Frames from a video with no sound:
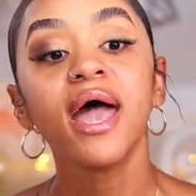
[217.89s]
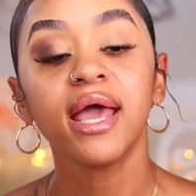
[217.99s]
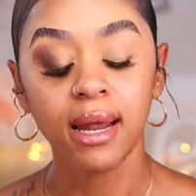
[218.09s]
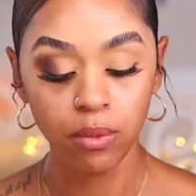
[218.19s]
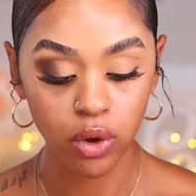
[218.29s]

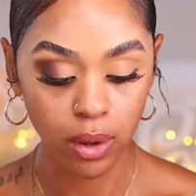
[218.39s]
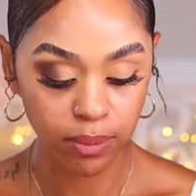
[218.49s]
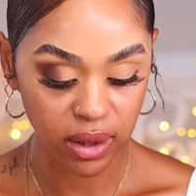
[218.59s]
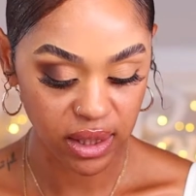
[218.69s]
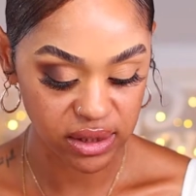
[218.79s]
and I'm going to
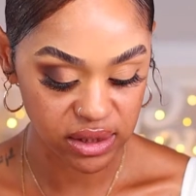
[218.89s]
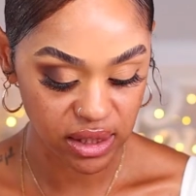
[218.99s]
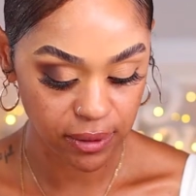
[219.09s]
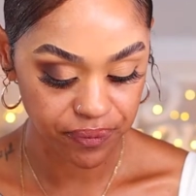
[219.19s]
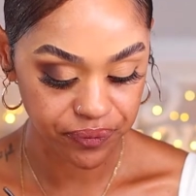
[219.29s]
place
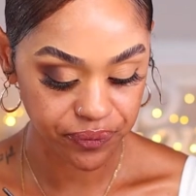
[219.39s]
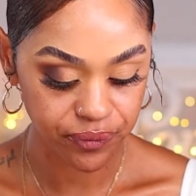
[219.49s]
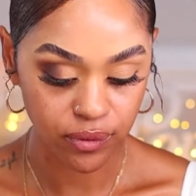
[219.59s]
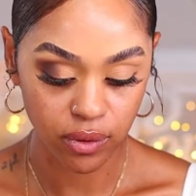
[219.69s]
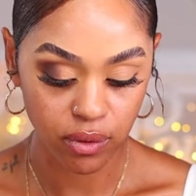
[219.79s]
it
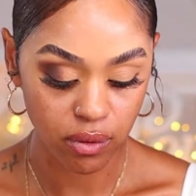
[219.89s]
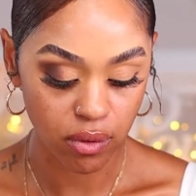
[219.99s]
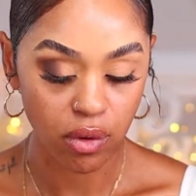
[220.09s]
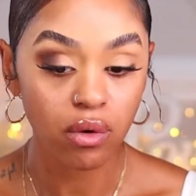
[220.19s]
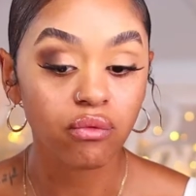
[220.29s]

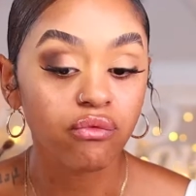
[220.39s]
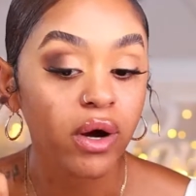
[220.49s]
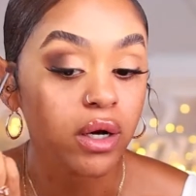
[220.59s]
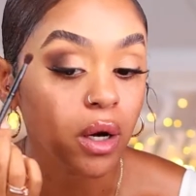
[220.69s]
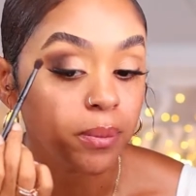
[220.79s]

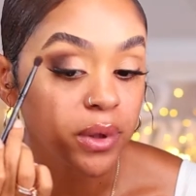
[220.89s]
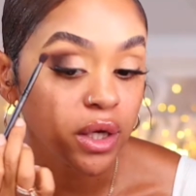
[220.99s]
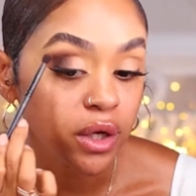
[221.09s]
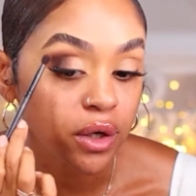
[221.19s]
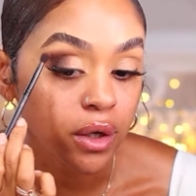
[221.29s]
right up
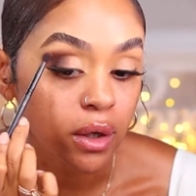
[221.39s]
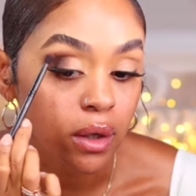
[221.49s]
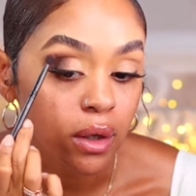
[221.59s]
here